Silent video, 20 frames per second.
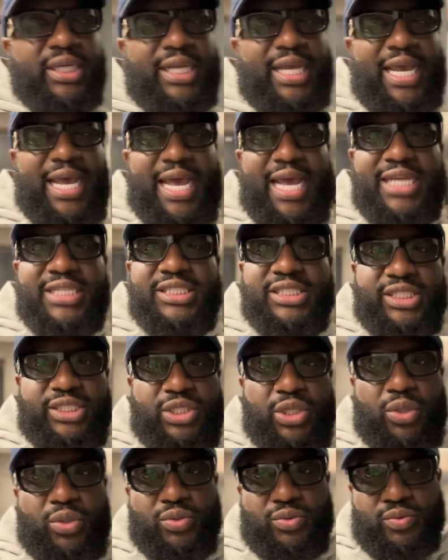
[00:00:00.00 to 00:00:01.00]
to Ashley
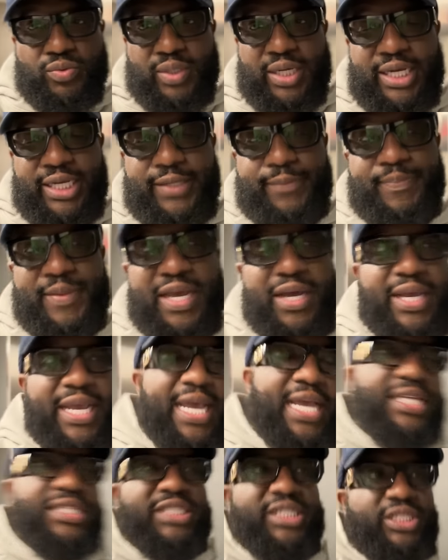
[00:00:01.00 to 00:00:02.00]
Dalton, right? Now,
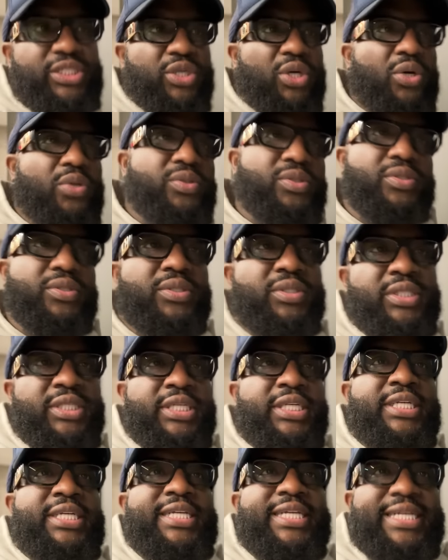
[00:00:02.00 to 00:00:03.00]
Ashley Dalton
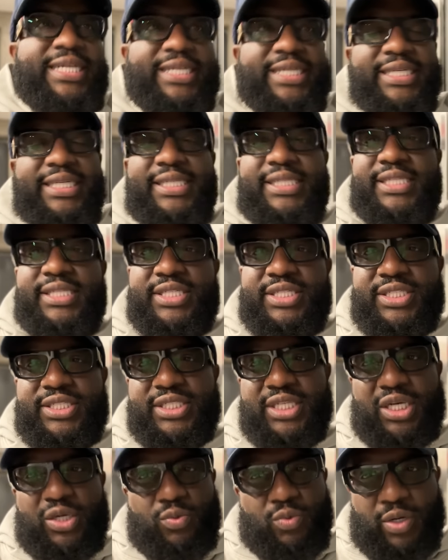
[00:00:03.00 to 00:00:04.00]
is
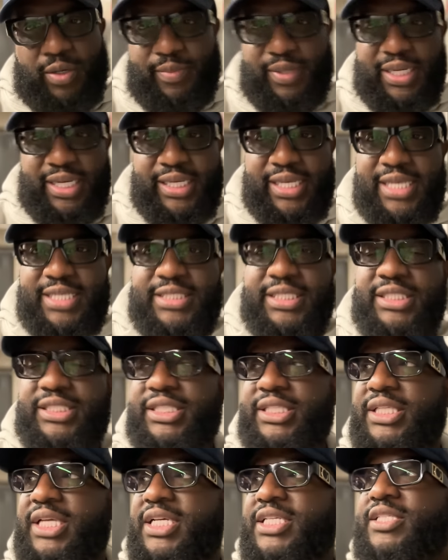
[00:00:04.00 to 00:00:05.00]
a woman, I guess, that
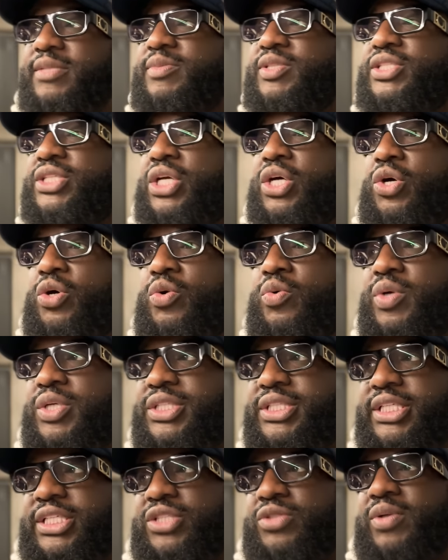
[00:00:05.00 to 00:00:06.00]
she does some show where
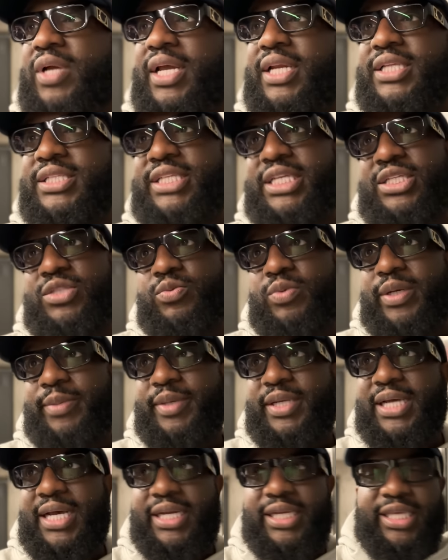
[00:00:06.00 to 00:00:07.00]
she's trying to teach
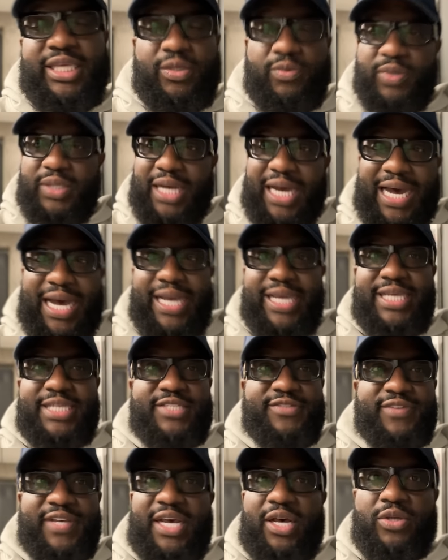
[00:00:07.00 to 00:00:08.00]
women how to get with highest
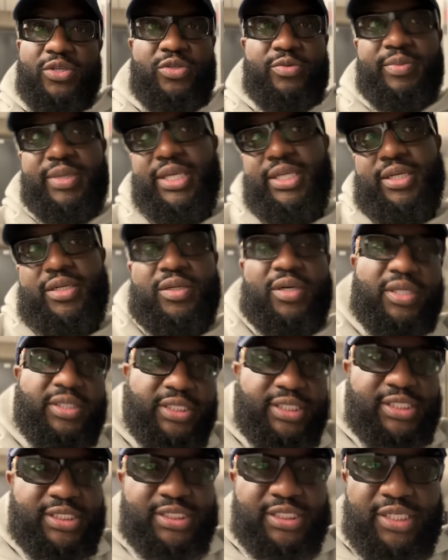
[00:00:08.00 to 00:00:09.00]
value men and all of
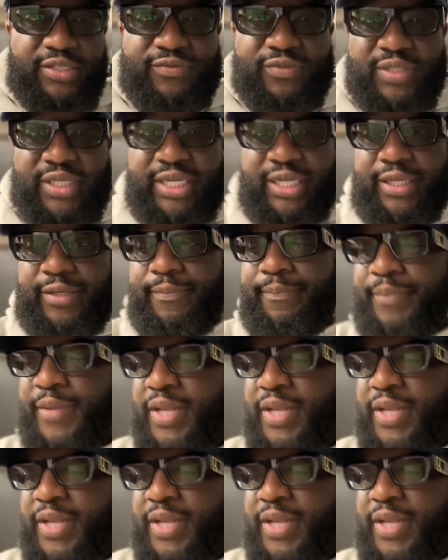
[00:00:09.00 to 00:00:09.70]
this stuff, right?